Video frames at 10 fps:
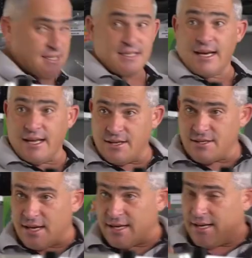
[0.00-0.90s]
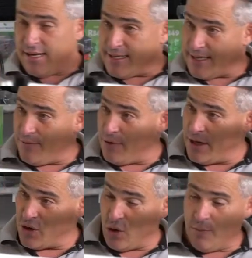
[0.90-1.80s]
aside so I can at least give you an
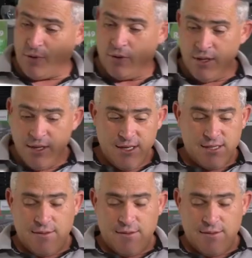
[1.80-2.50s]
example. So